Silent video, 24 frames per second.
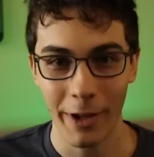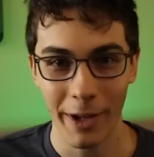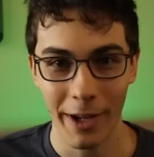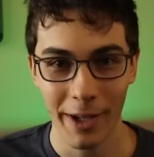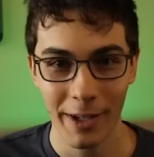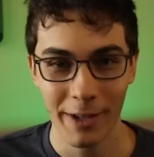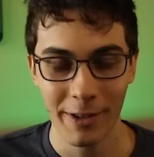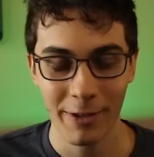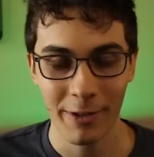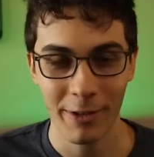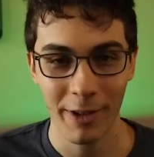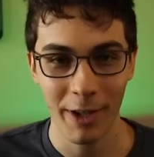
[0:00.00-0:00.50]

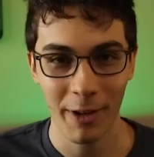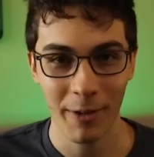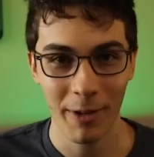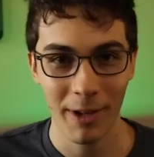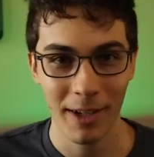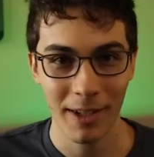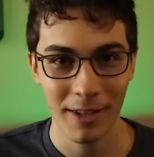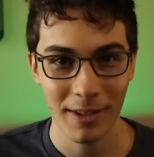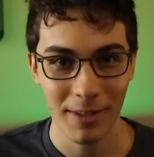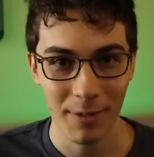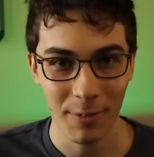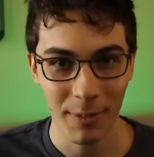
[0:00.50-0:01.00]
Okay, so now we
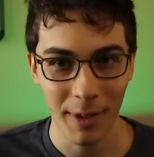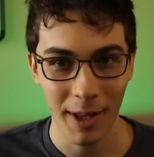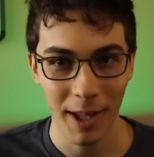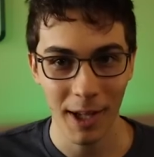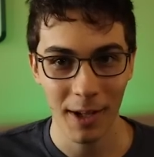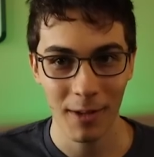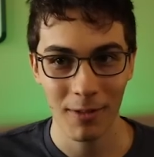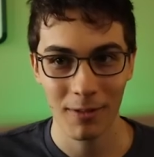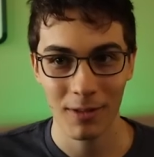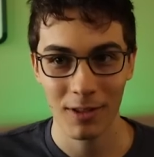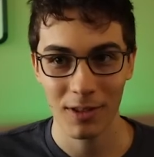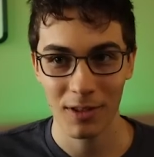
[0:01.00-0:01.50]
got some
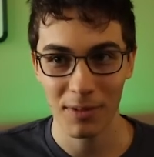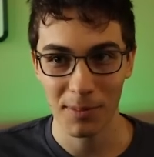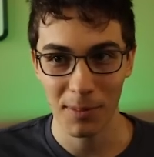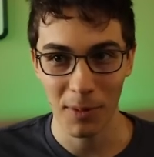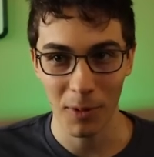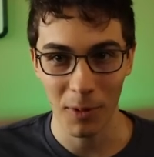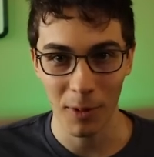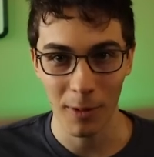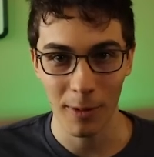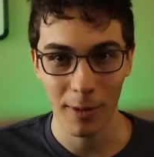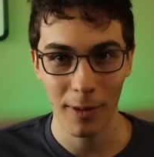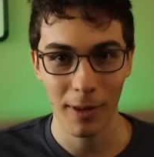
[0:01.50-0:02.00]
language
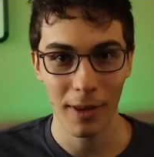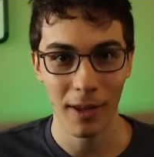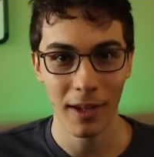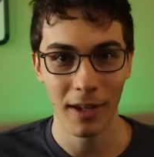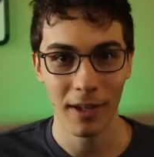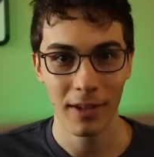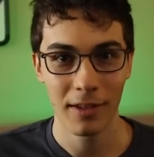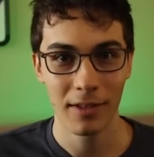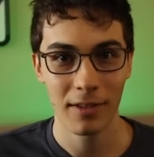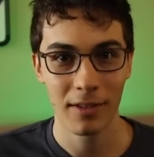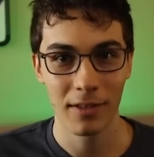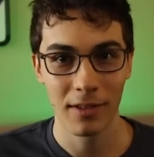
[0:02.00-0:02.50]
support
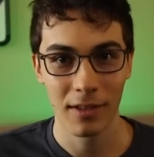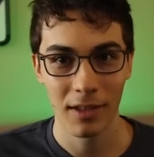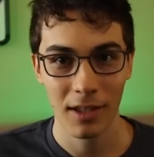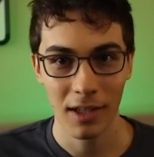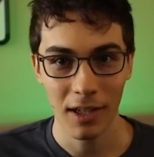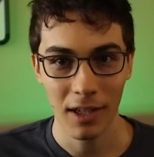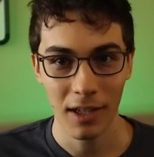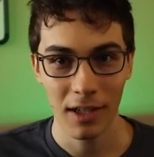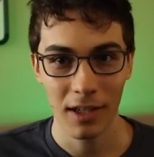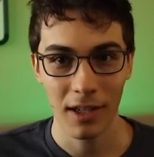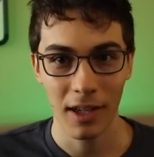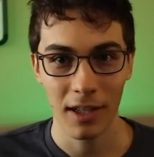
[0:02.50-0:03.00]
things,
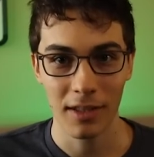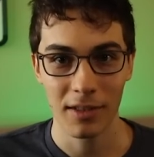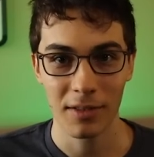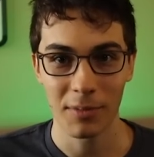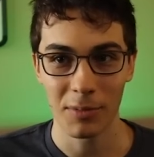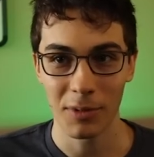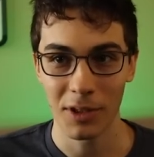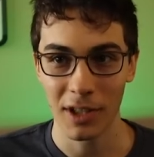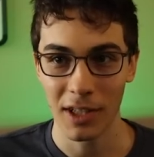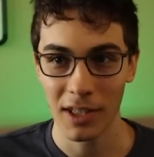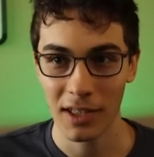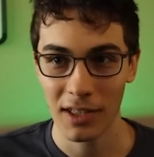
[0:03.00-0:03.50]
got
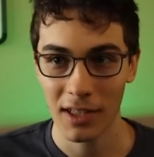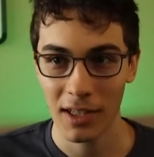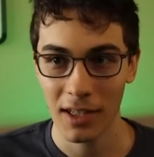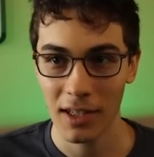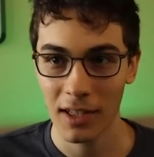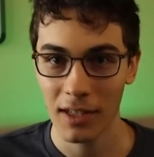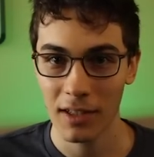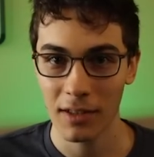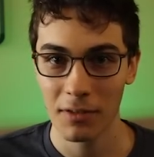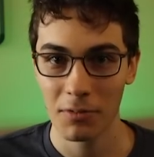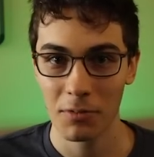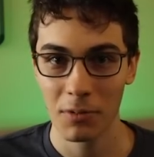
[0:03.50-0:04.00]
some
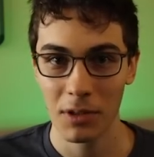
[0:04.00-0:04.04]
linting.